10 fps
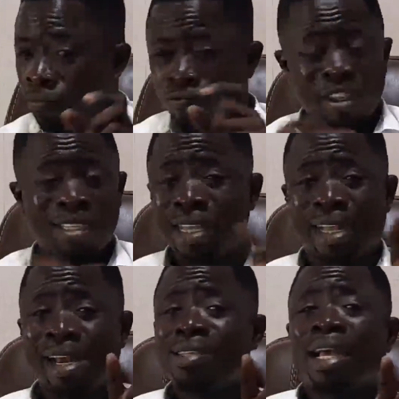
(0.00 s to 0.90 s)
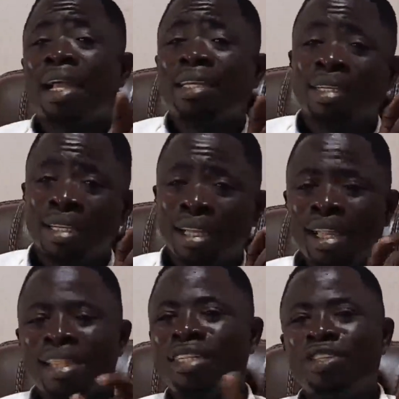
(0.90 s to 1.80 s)
This is a clear sign
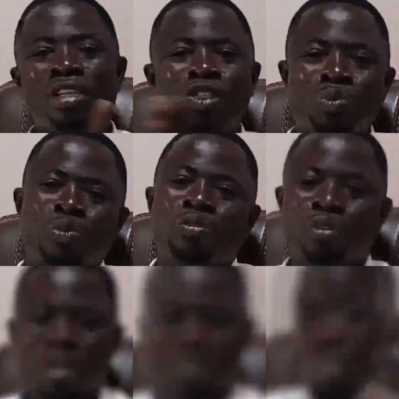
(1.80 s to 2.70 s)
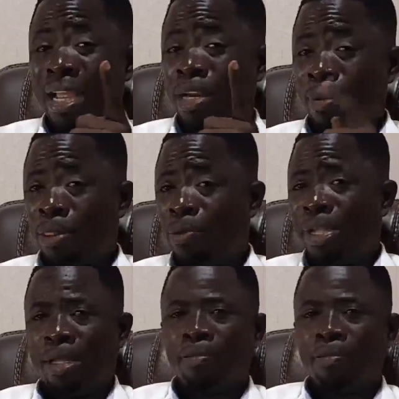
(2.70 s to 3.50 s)
that you need to move to Revit. Sign number 3.